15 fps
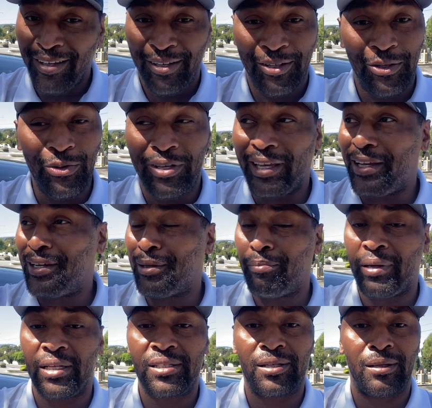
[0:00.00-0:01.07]
You're getting the
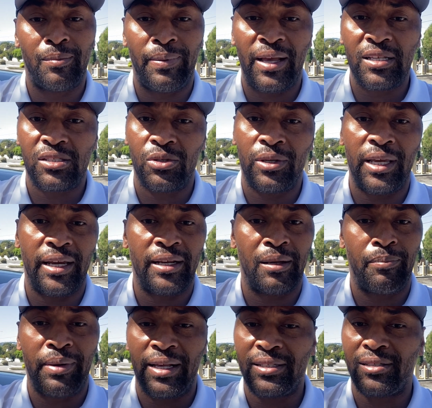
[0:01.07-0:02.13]
best of the best. You're getting the
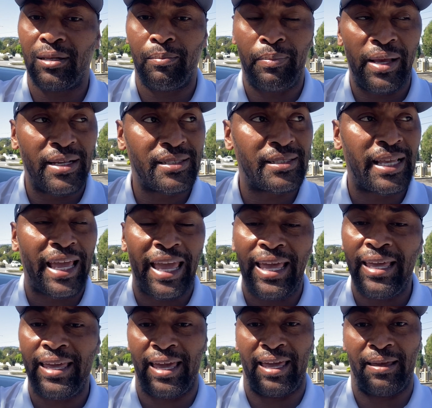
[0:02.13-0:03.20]
best of the best, the A
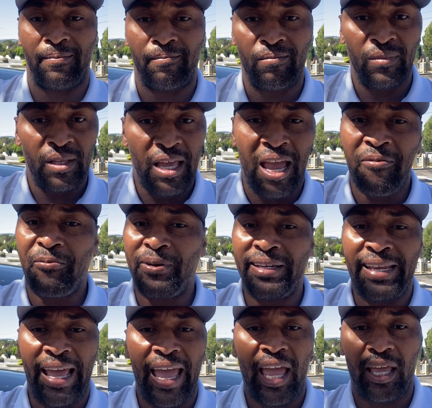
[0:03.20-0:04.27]
game, every
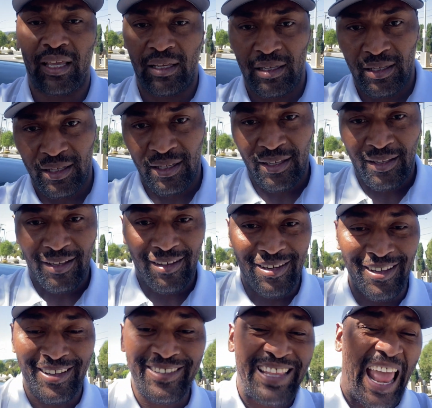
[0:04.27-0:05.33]
day,
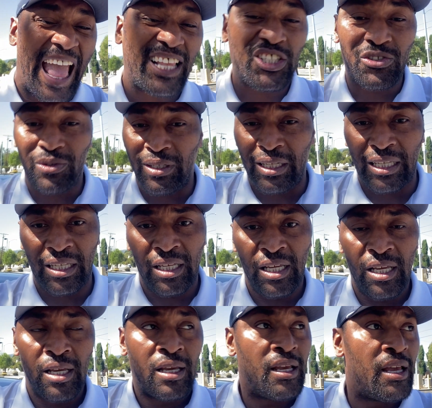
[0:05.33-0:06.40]
naturally.
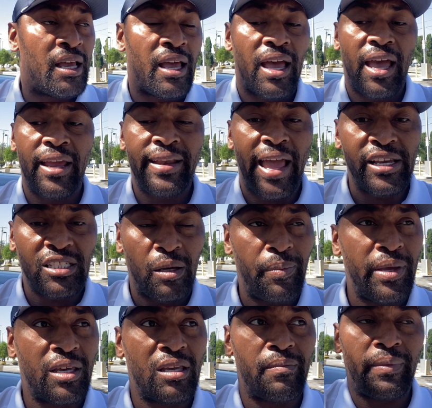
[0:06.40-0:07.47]
And that should be
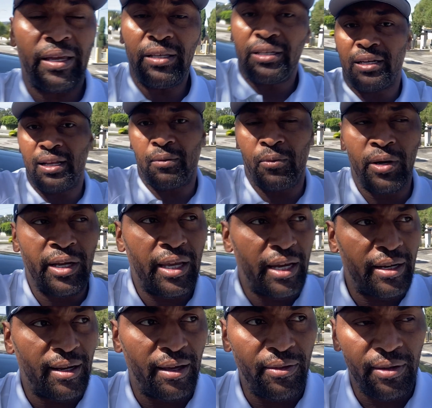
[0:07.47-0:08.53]
commended. And we're
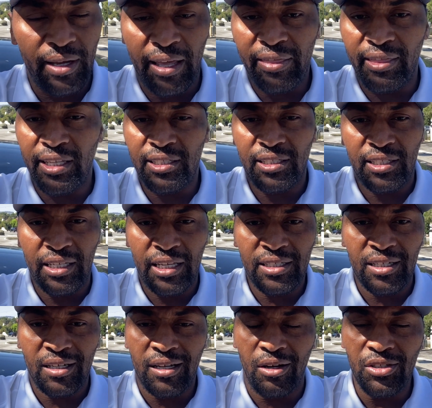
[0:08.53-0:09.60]
getting other ethnicities
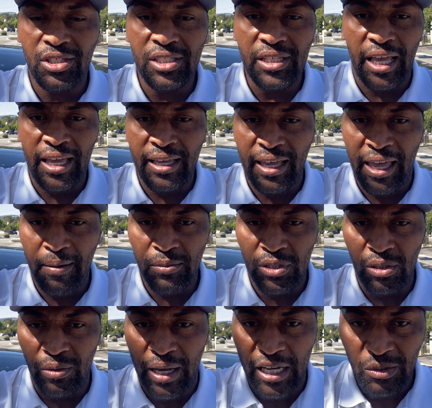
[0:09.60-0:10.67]
and cultures A game
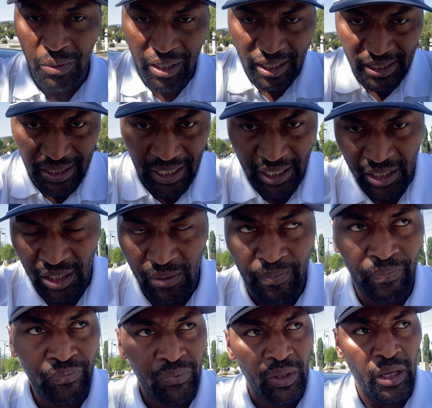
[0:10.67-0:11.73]
too, as we can see in
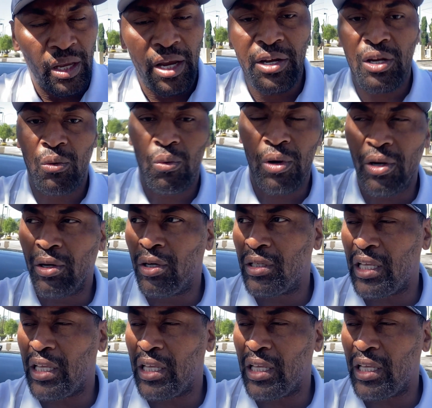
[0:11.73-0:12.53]
the world.